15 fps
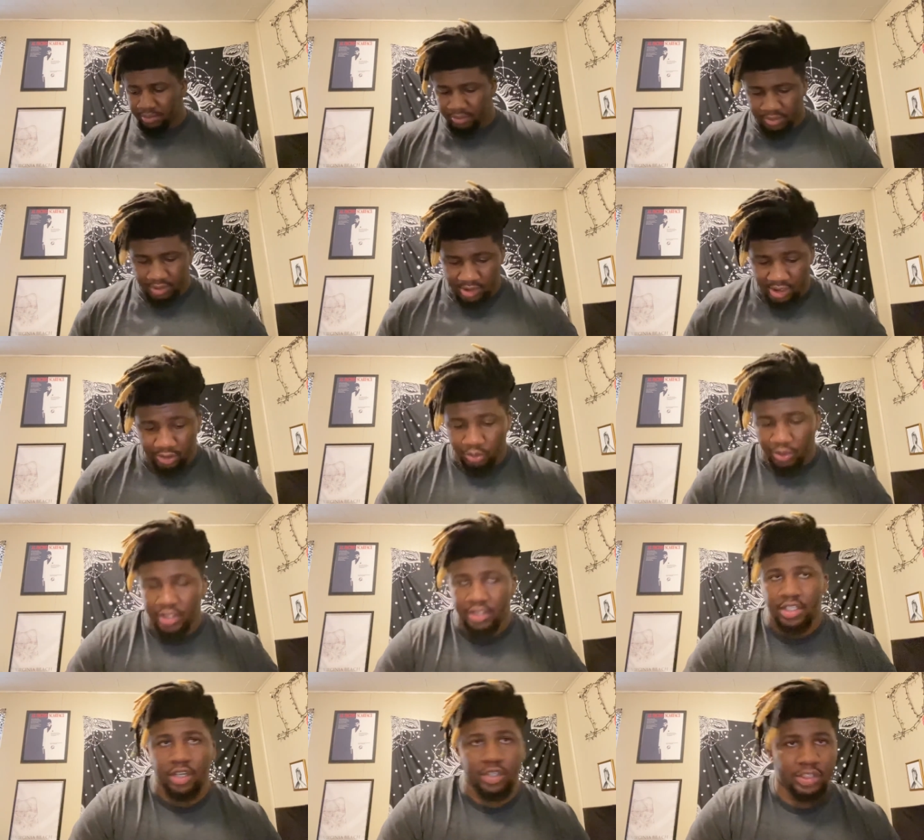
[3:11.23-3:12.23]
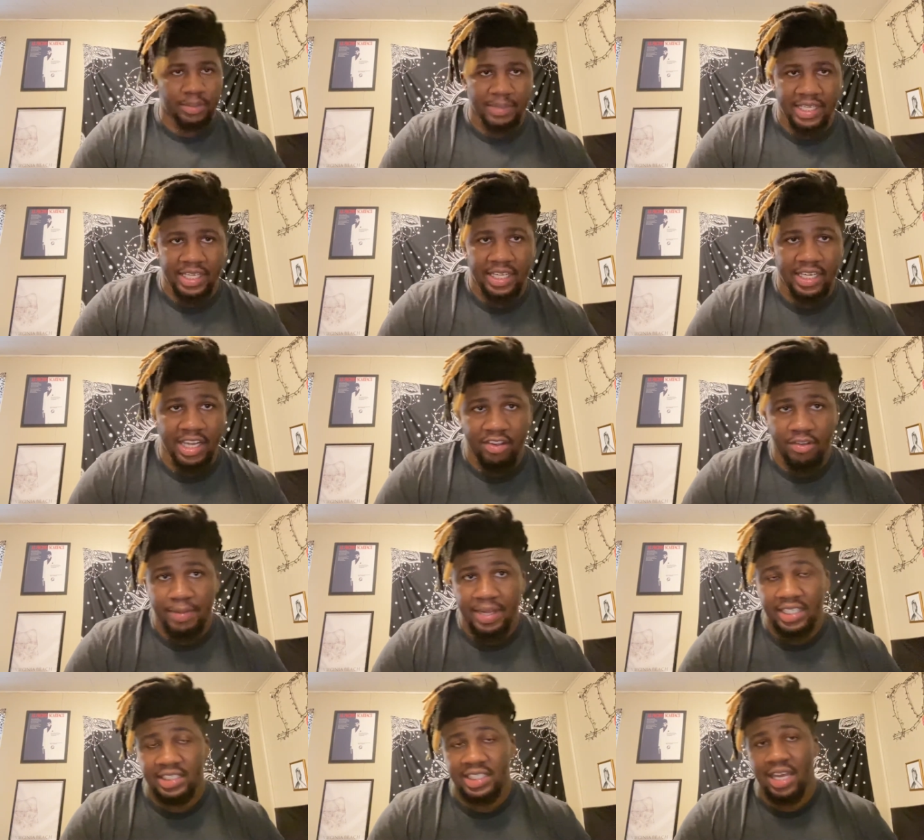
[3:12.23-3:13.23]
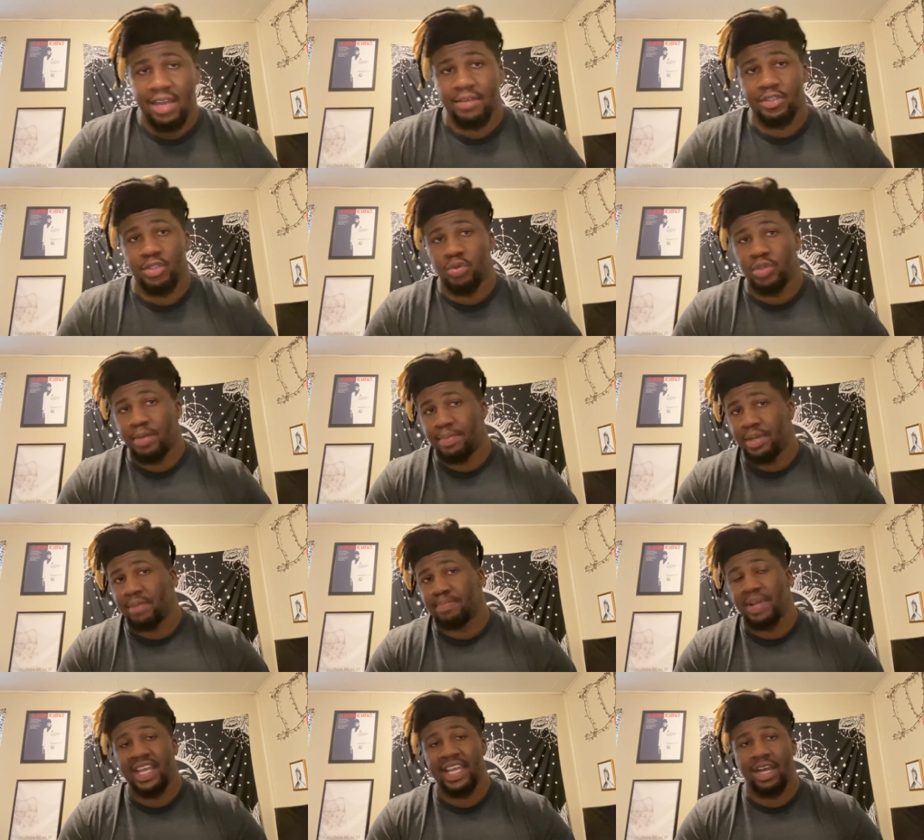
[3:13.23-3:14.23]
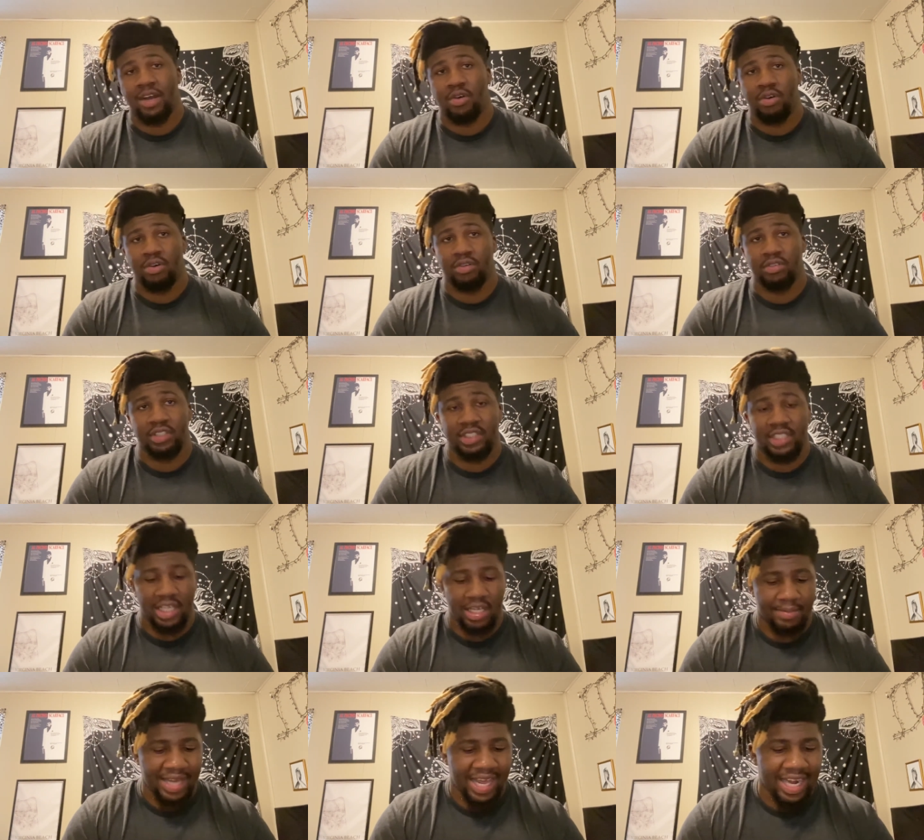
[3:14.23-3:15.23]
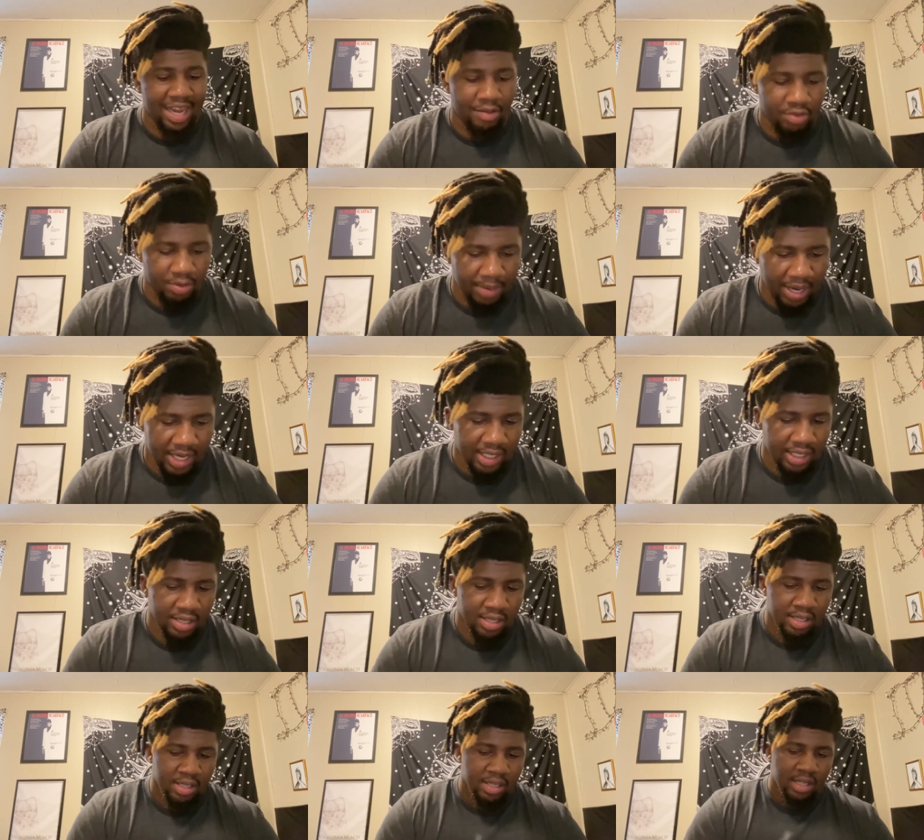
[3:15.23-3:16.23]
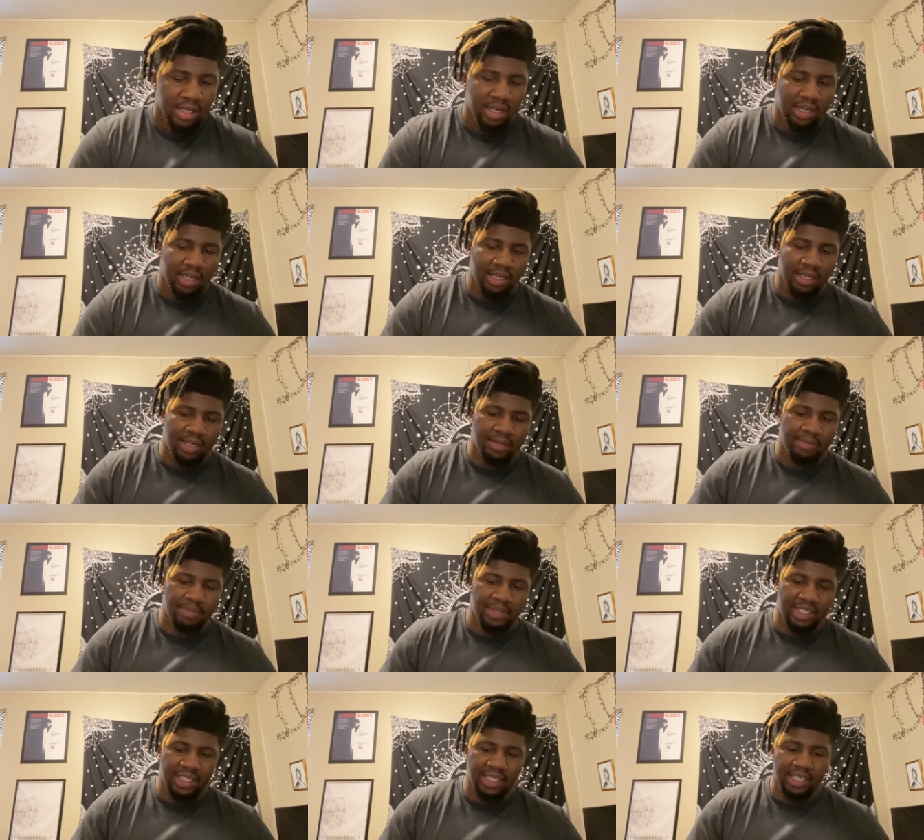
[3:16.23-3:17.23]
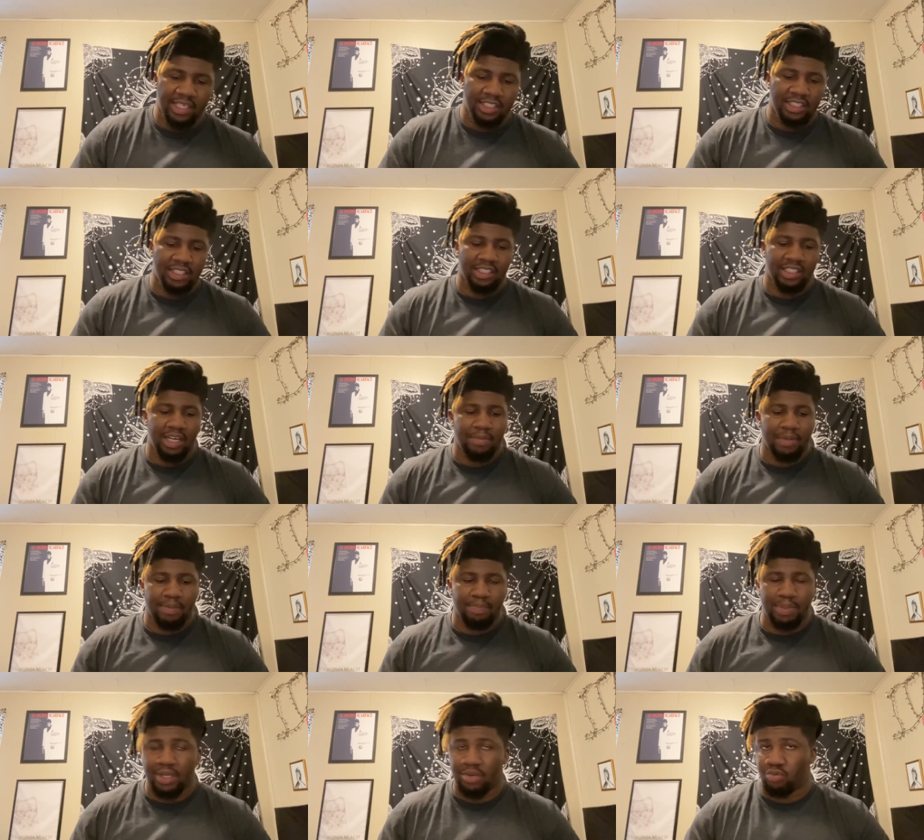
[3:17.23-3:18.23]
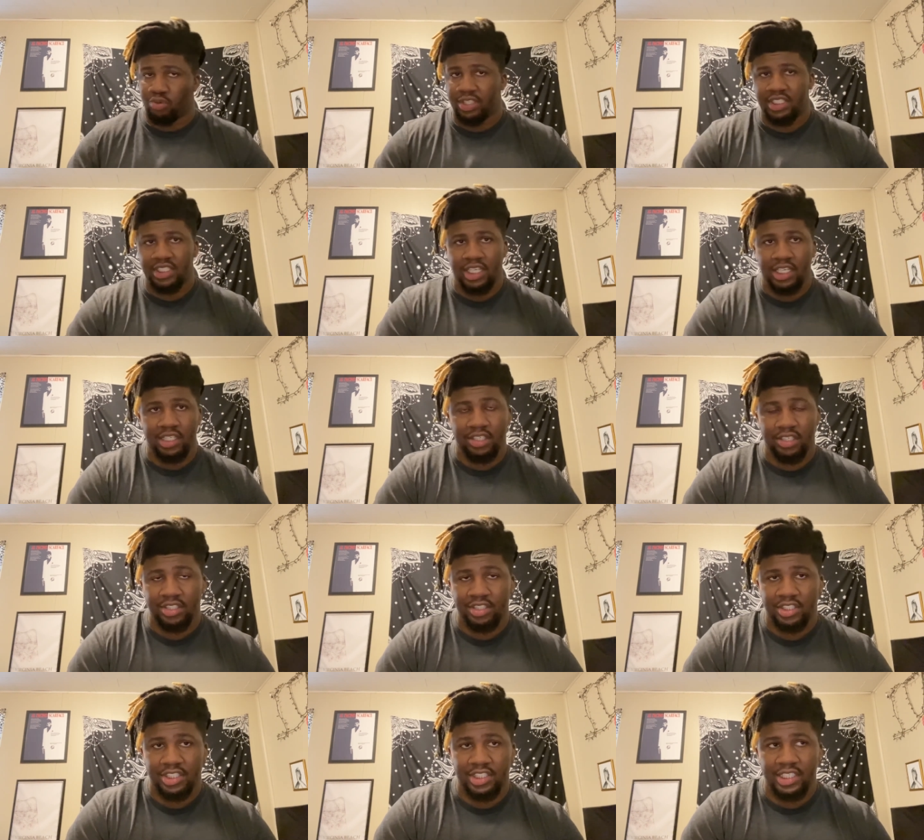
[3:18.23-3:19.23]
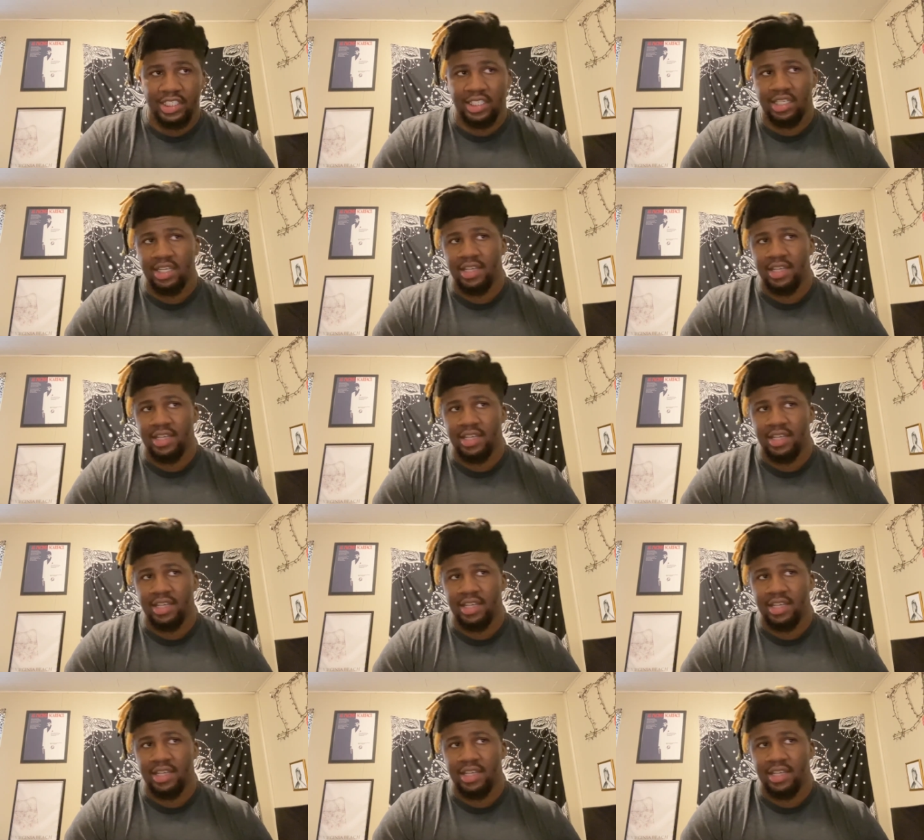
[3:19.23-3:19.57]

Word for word: because we're adults, man. Everybody's not doing a big payout all the time. Not everybody. Uh, but yeah, since I'm a big reseller and shit,